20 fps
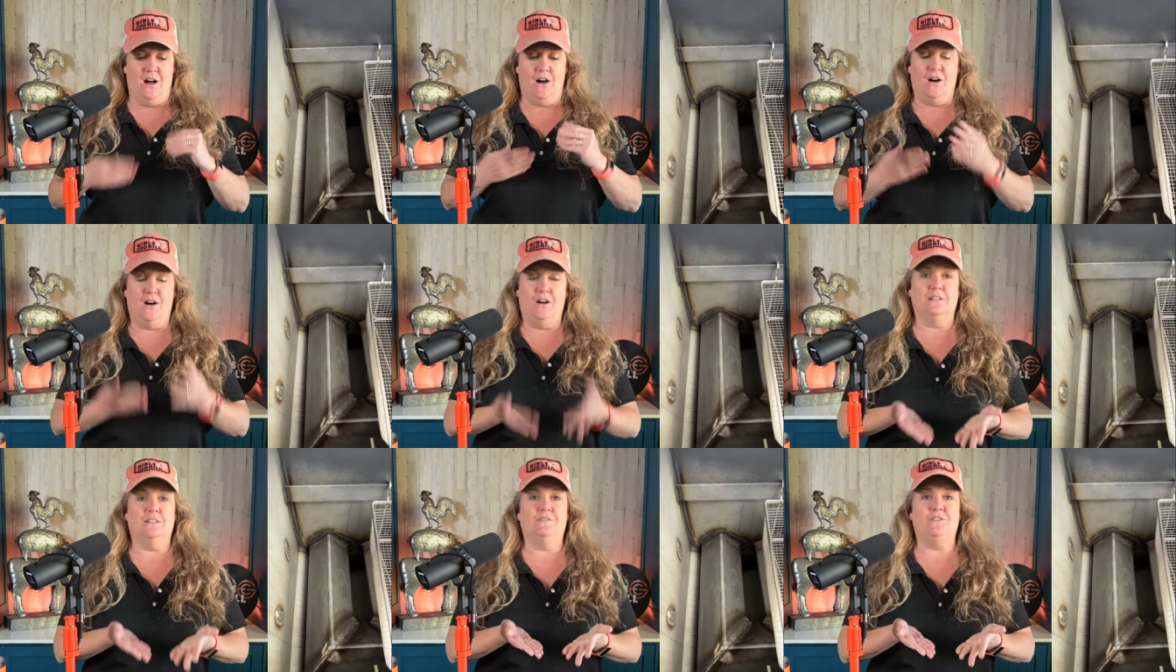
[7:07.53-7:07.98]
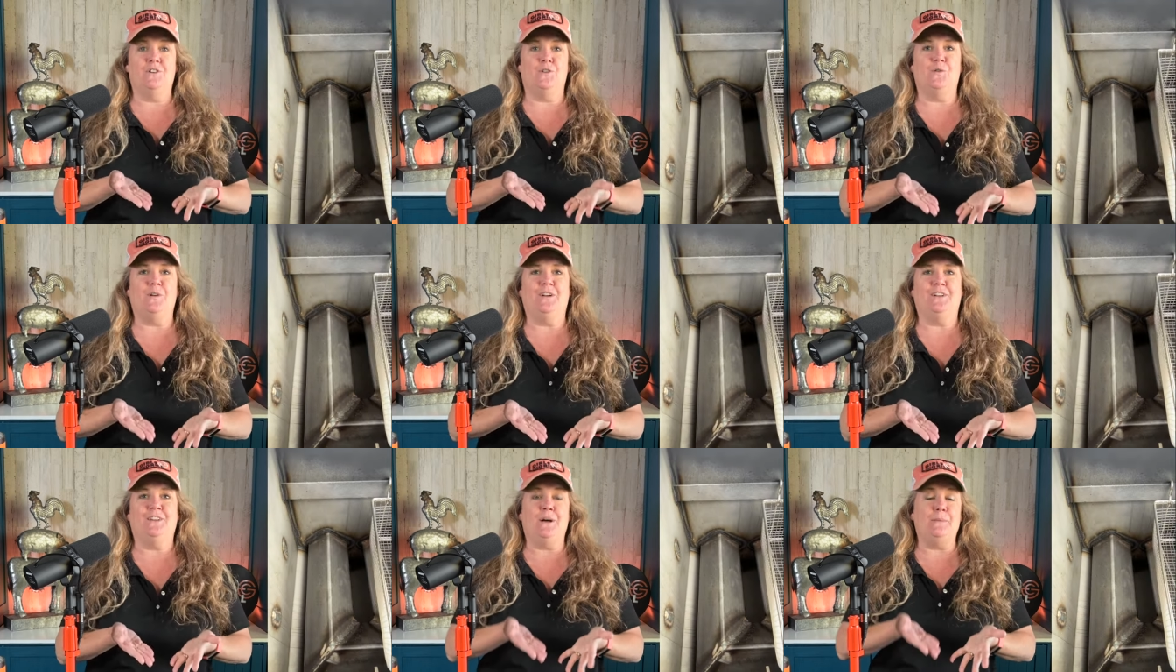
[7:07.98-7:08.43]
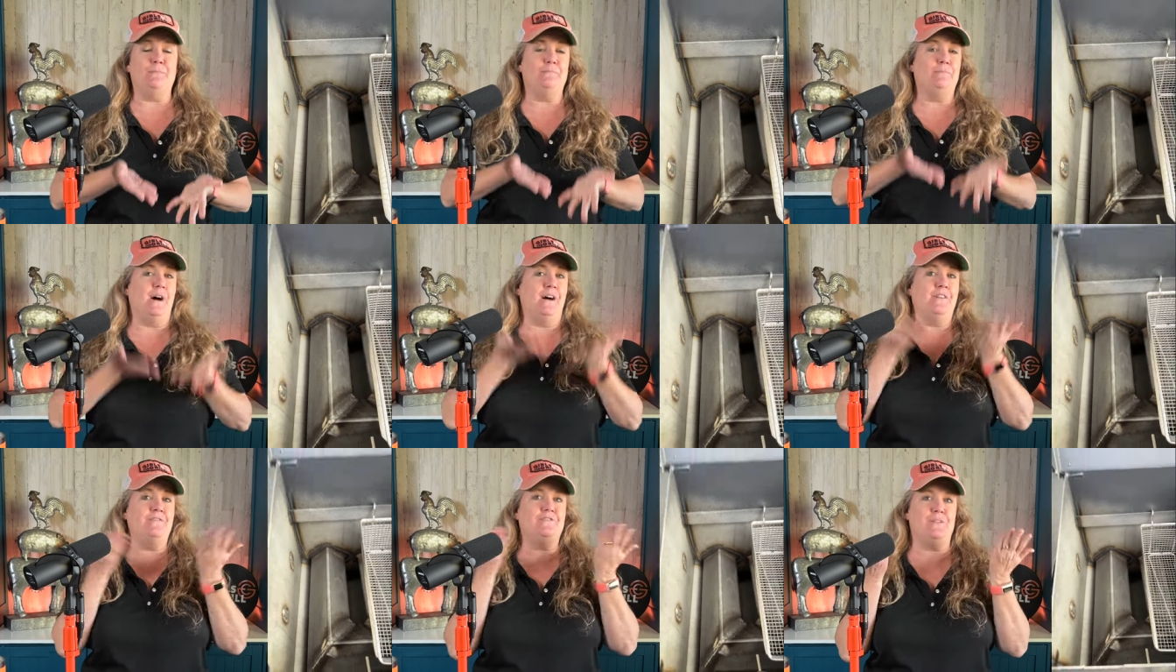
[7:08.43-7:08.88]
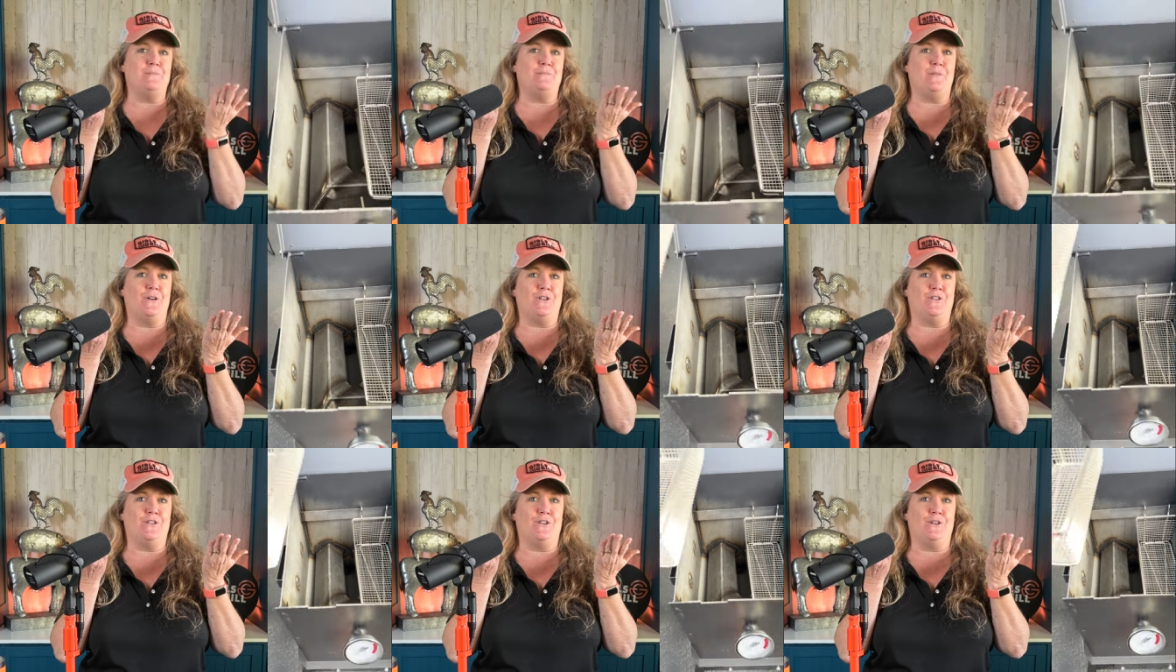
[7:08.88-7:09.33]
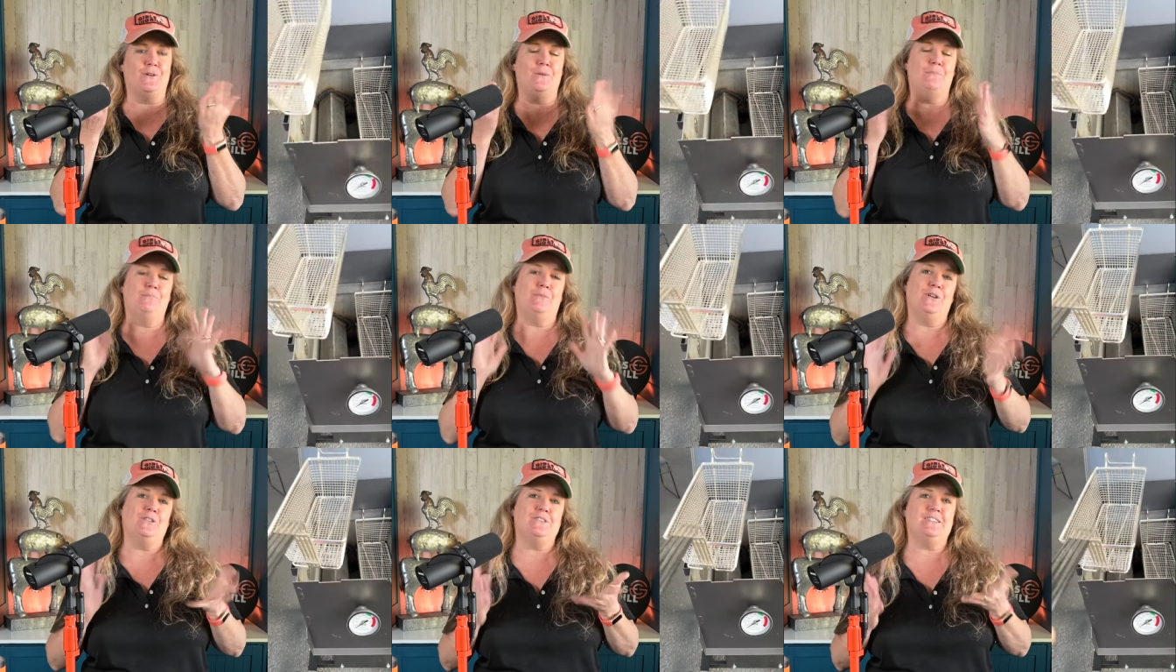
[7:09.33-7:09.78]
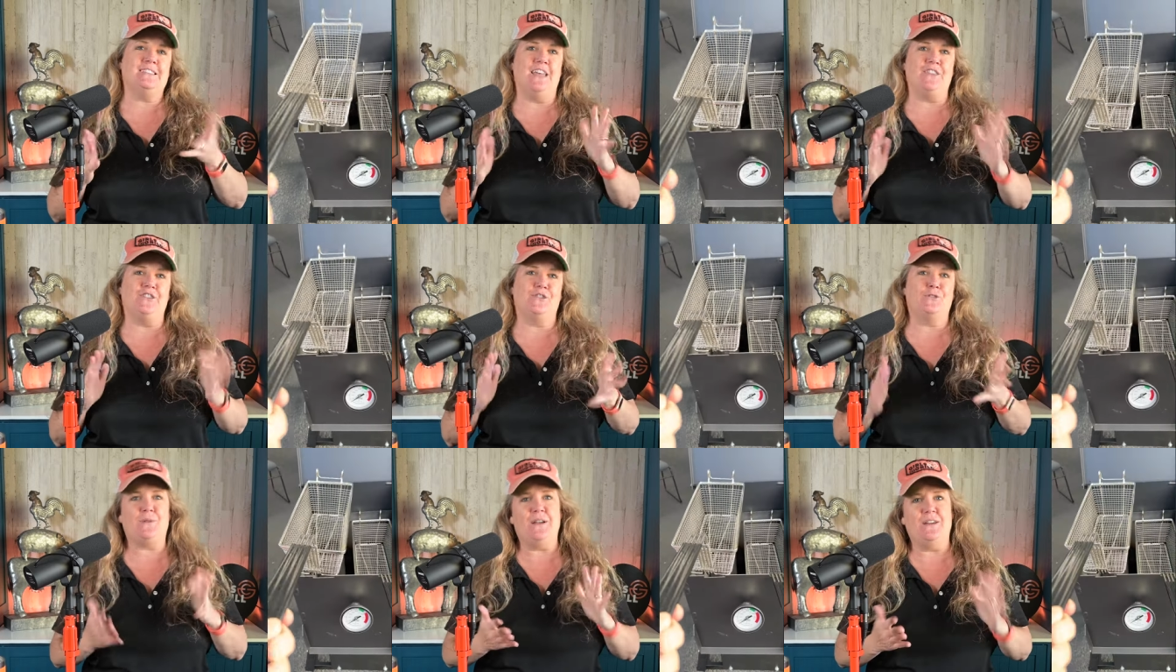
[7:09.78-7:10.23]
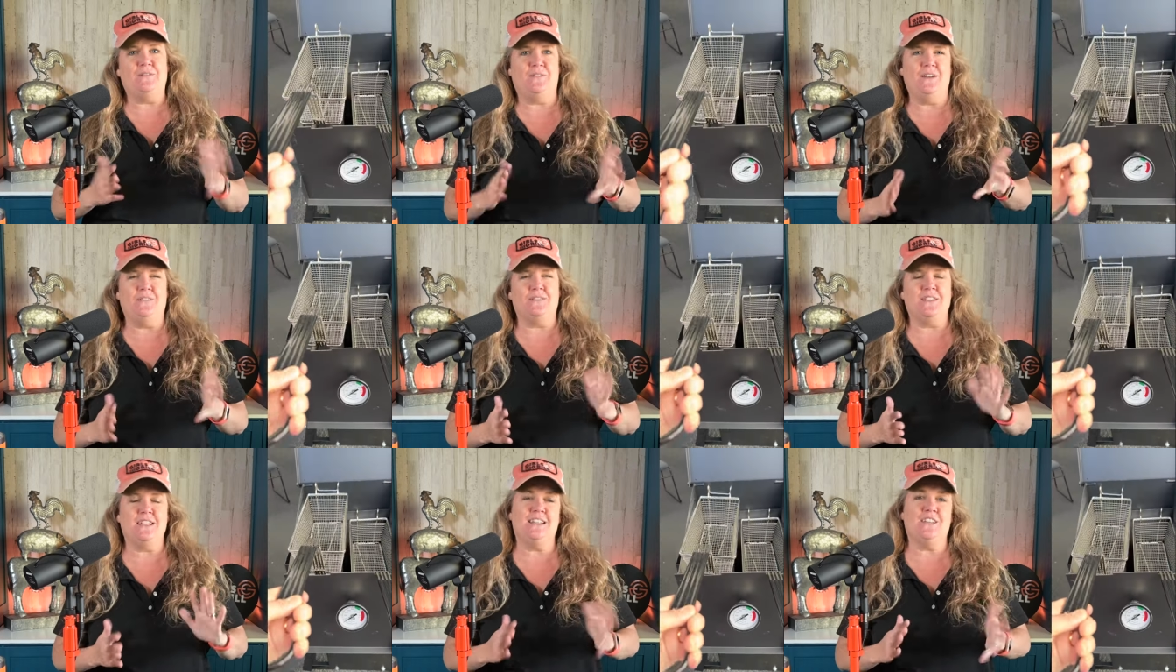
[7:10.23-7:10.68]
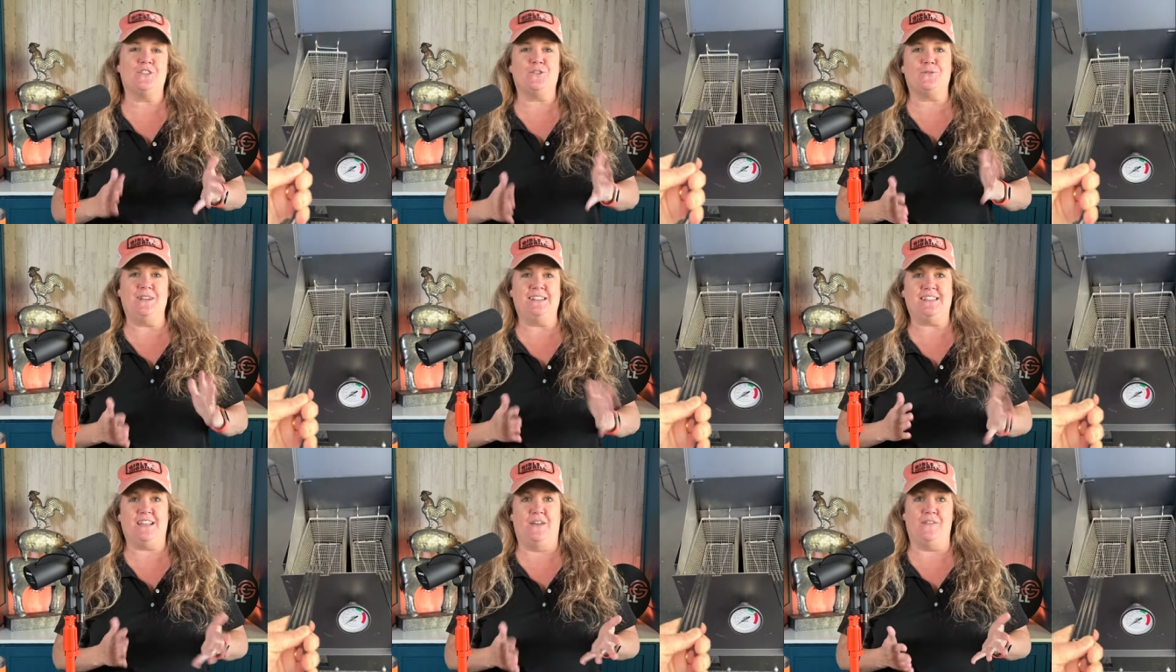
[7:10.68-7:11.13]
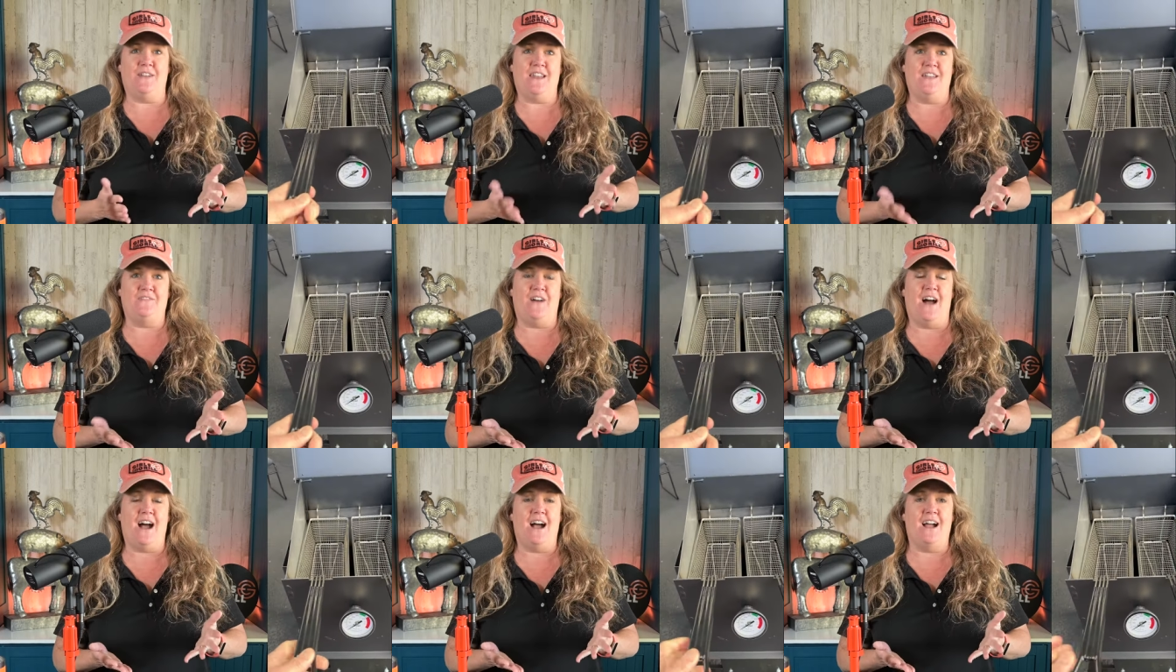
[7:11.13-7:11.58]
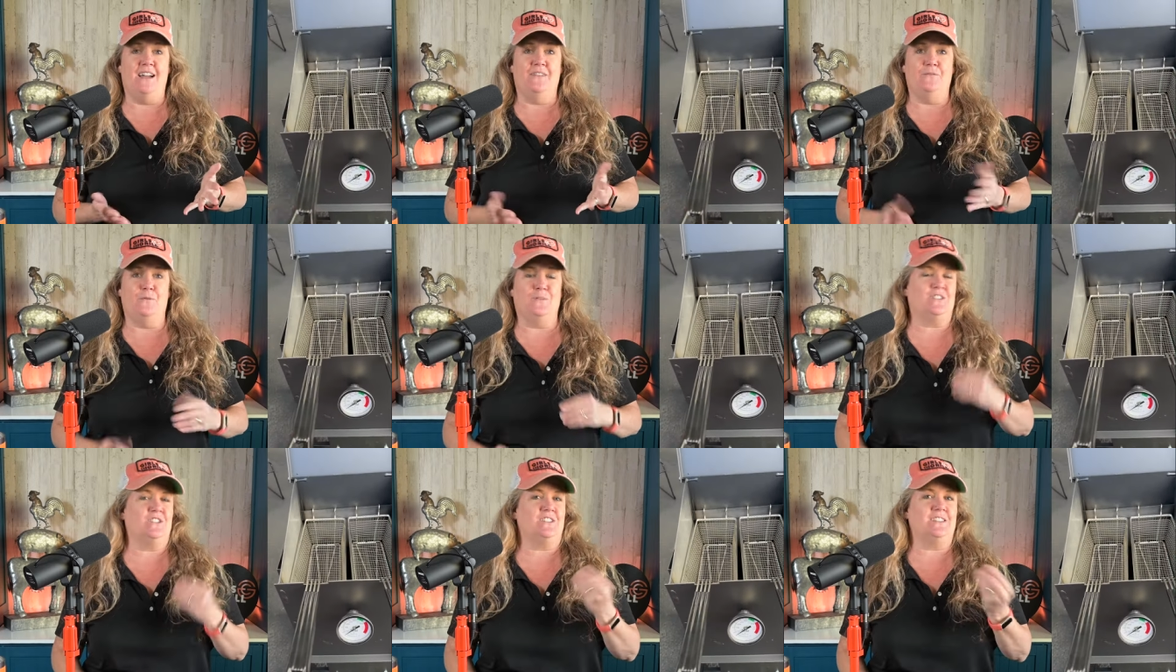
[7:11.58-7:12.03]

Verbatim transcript: all of the oil above the burner burns at 350 to 375, which